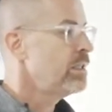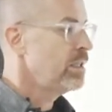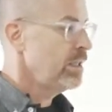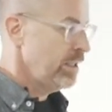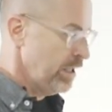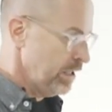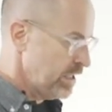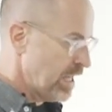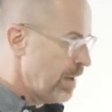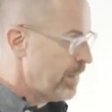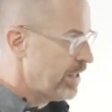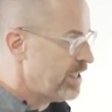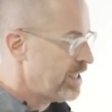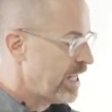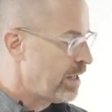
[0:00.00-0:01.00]
the
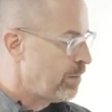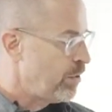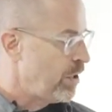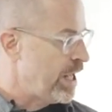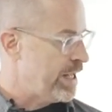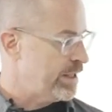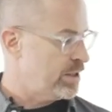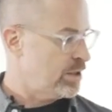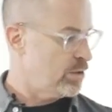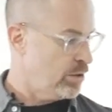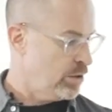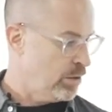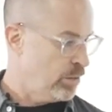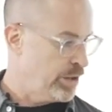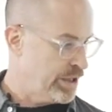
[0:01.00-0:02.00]
assignment is taking place
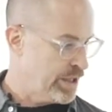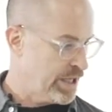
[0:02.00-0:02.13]
or within the